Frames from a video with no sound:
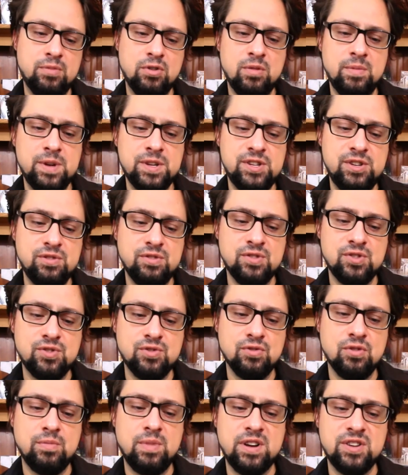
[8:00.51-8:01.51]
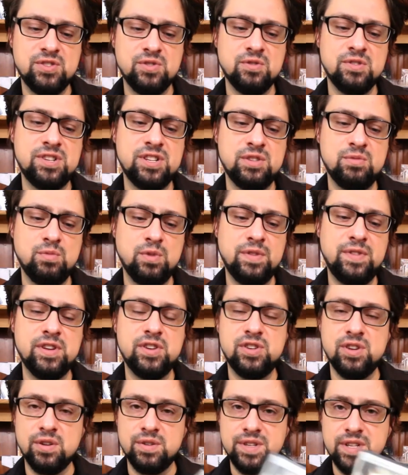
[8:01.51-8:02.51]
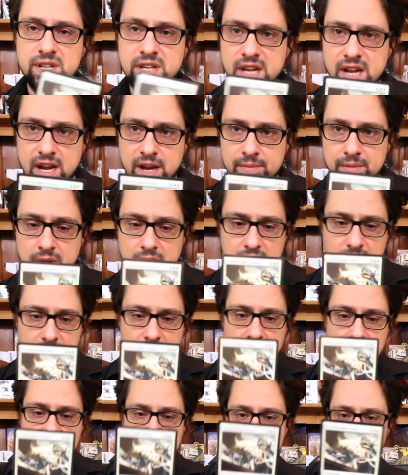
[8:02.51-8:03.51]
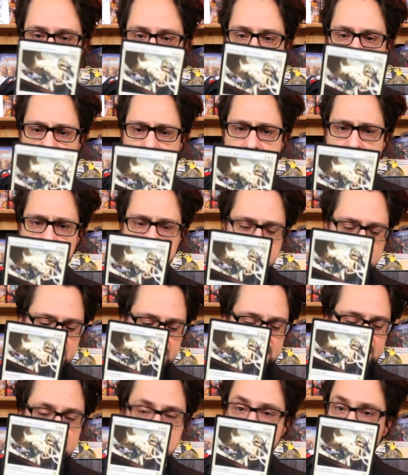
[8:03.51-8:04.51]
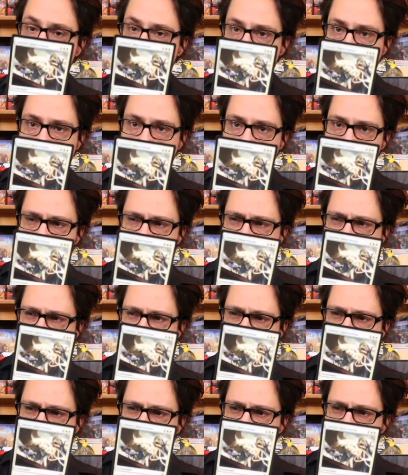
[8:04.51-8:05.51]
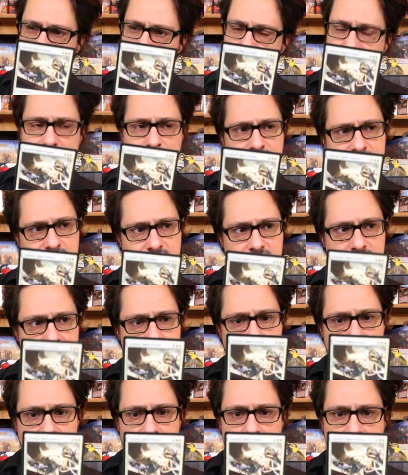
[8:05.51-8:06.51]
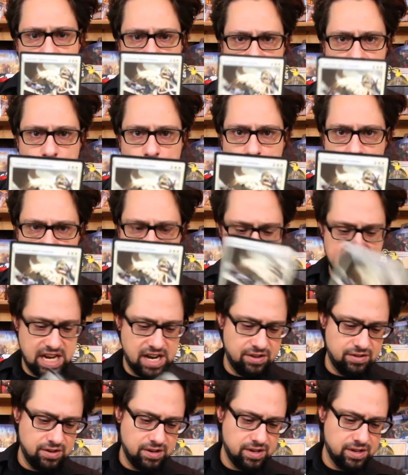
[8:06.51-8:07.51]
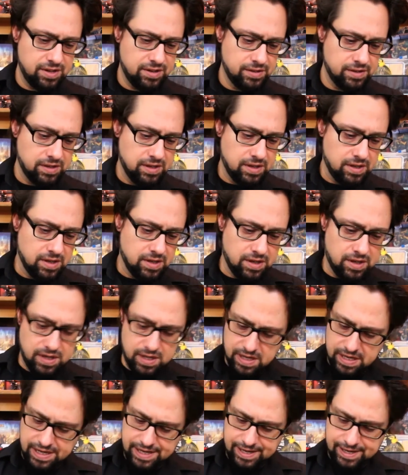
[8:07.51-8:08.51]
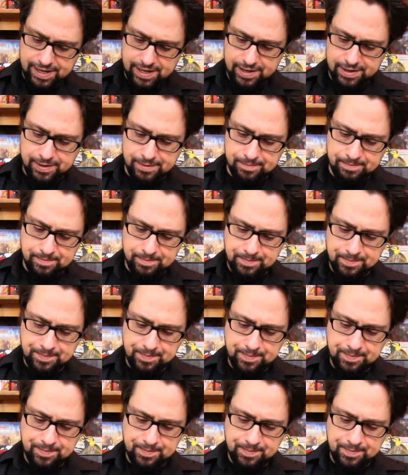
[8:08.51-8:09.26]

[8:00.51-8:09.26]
permanents you control by sources with the chosen name. It's sort of a Nevermore sort of, not really, for standard. Then